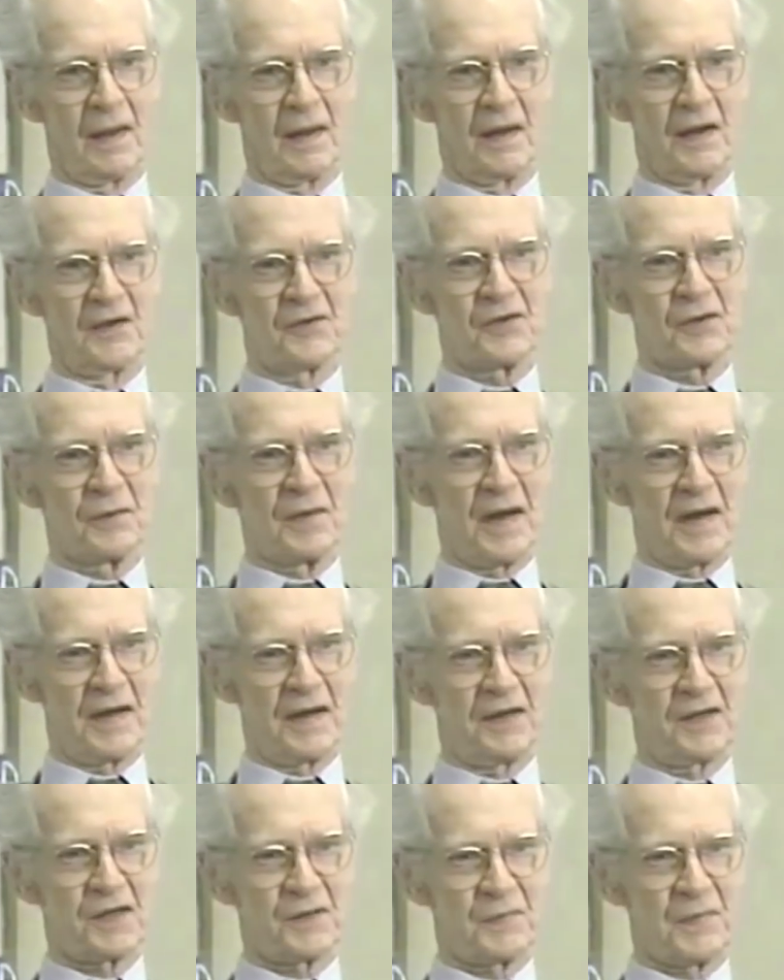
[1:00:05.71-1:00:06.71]
Is there
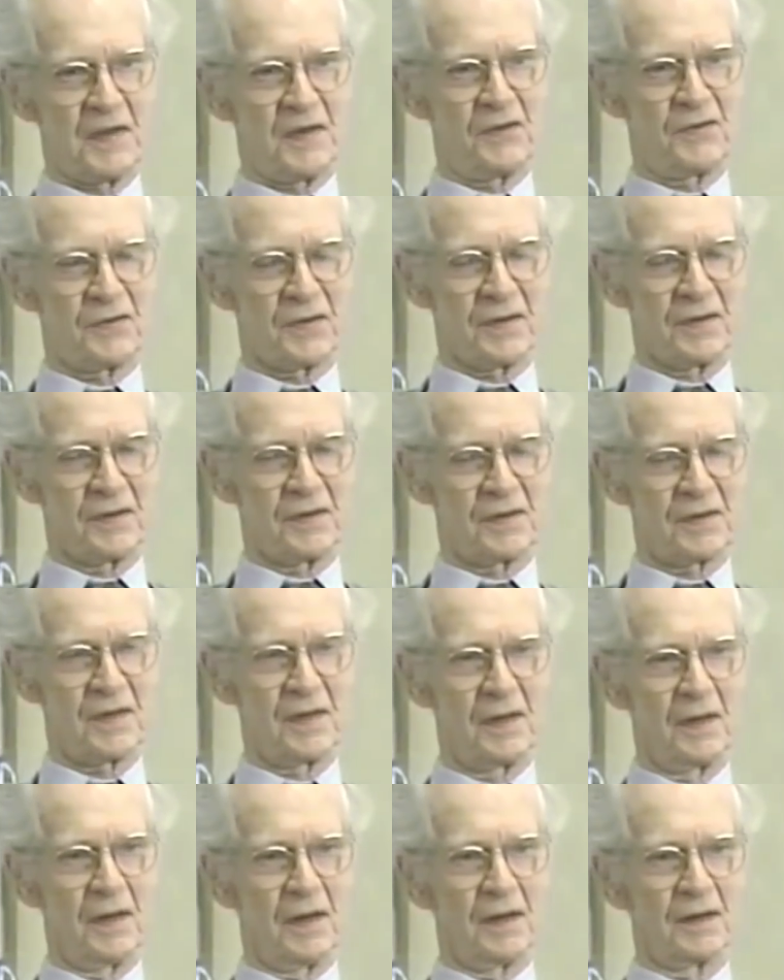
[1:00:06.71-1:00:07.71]
any species
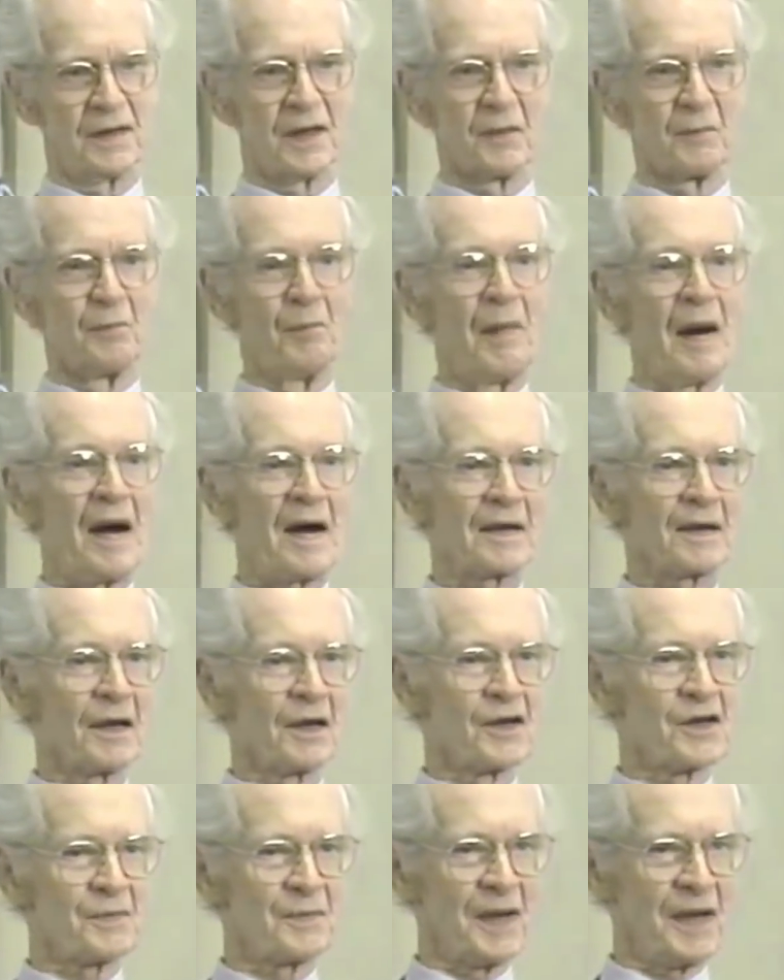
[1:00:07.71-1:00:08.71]
that
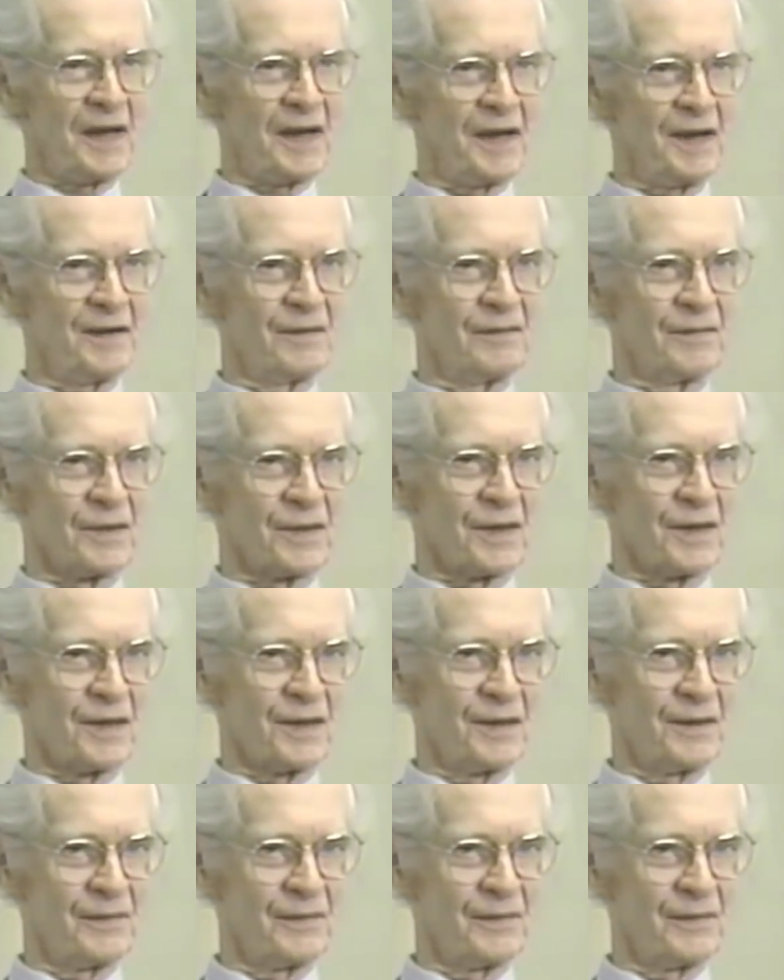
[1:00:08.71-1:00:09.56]
models behavior